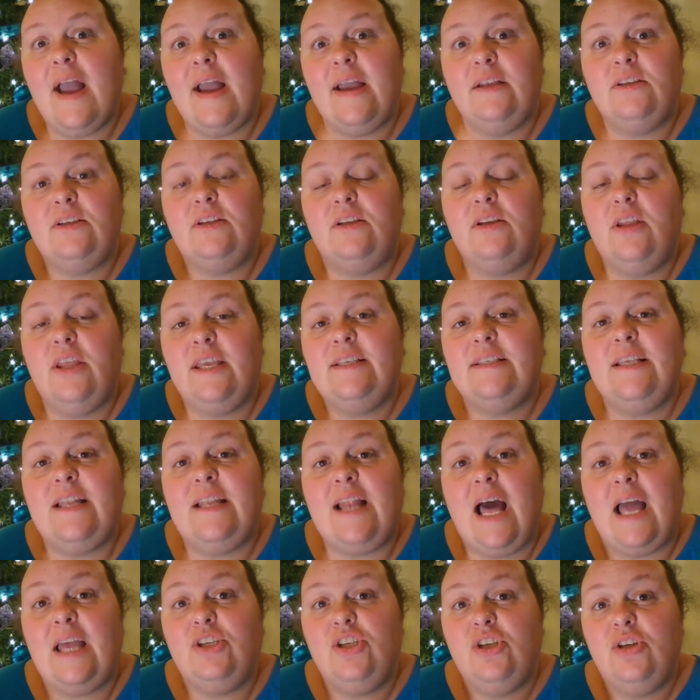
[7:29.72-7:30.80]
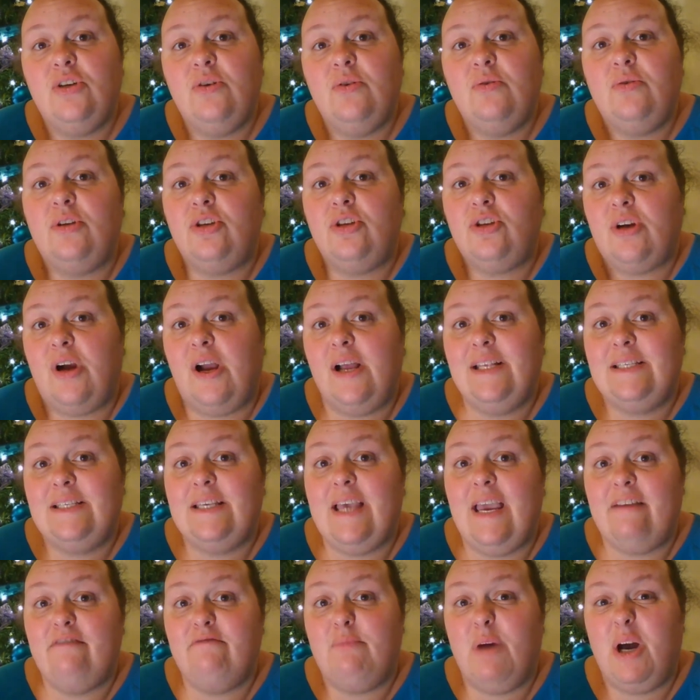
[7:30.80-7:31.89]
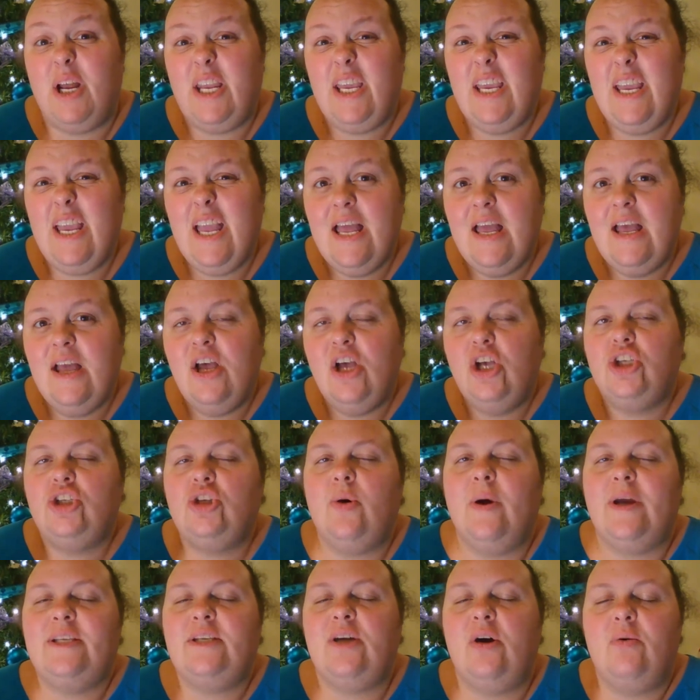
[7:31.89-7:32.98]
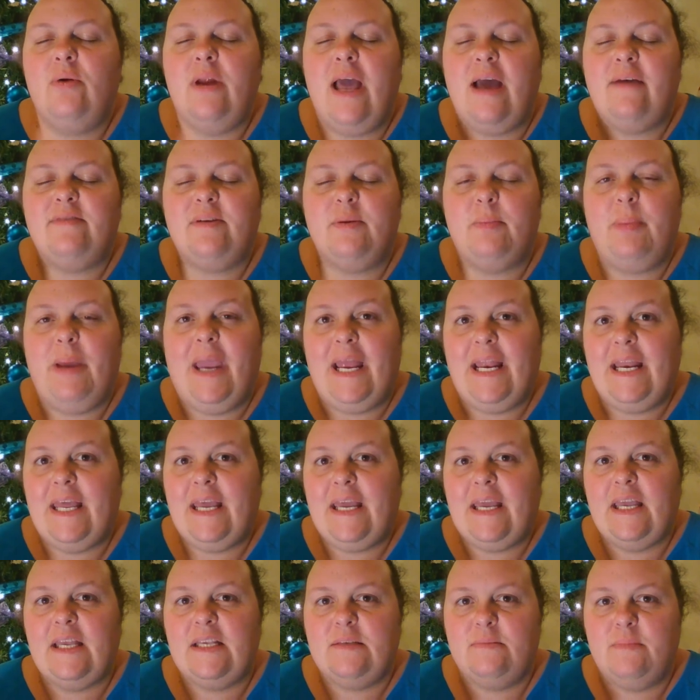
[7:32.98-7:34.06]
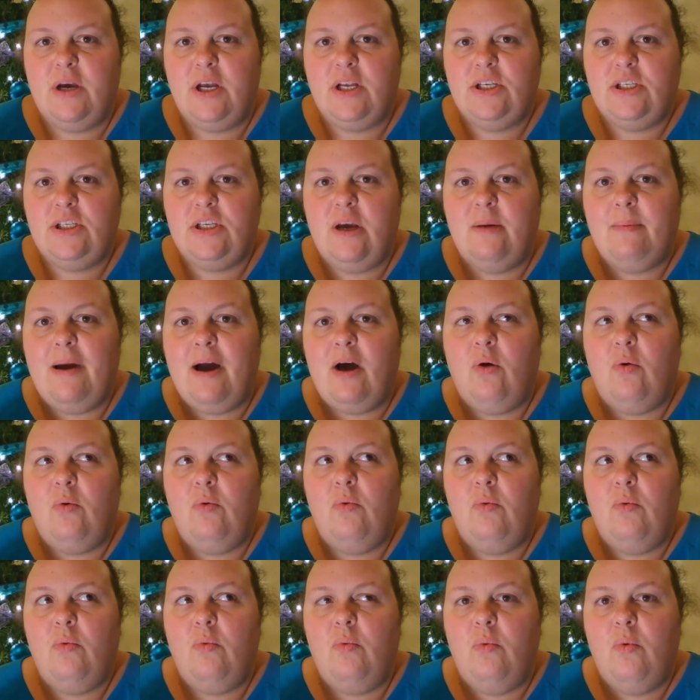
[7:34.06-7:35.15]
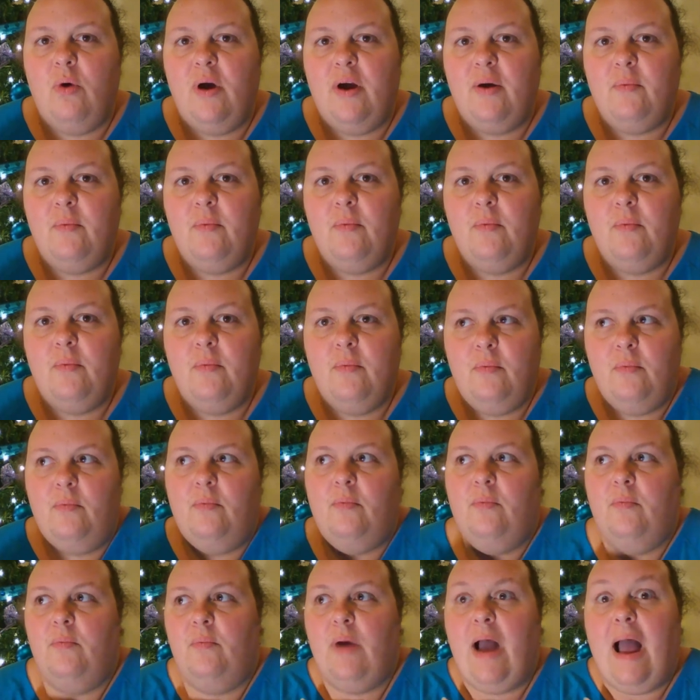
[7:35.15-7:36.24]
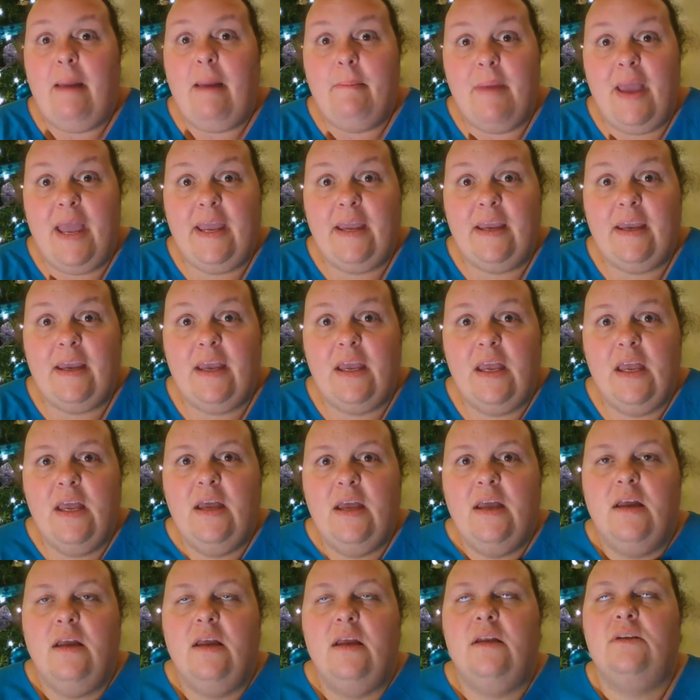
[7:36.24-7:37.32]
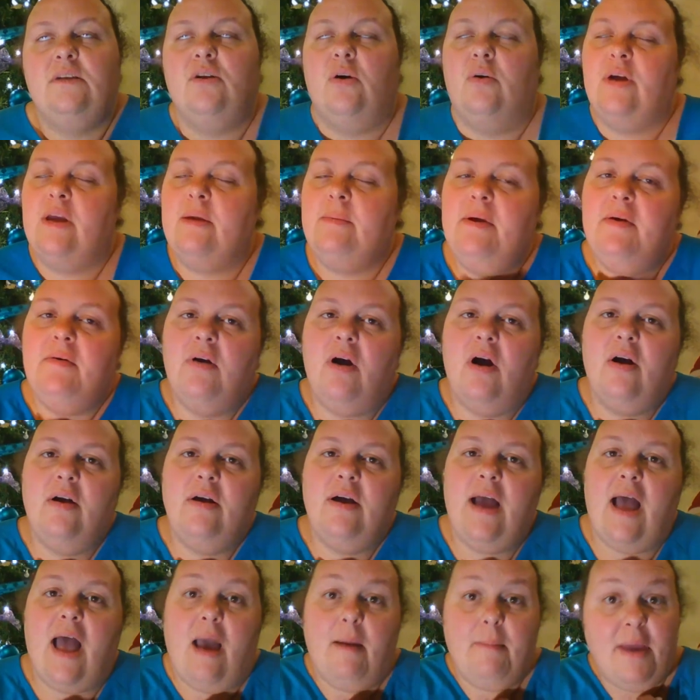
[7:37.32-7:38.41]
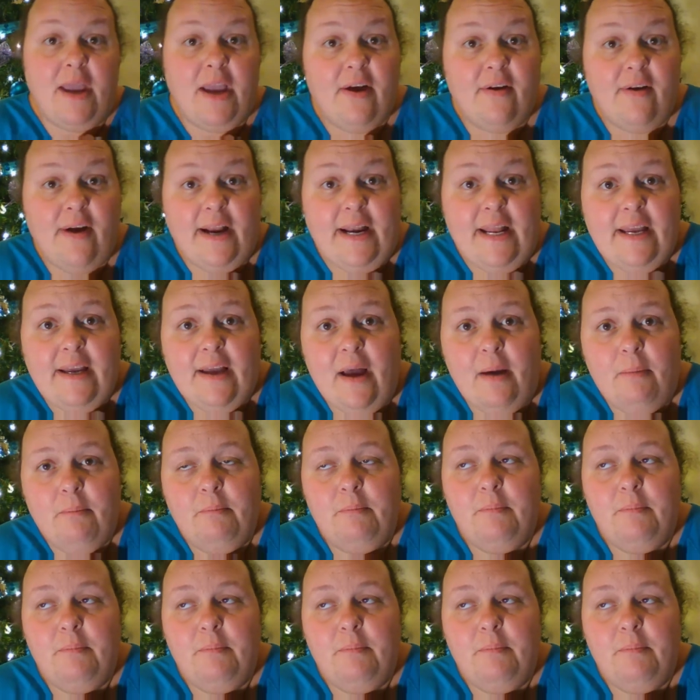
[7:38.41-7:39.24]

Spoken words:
things that I do to try and save money so I don't have to panic as much about what I make. Don't get me wrong, I make a great income,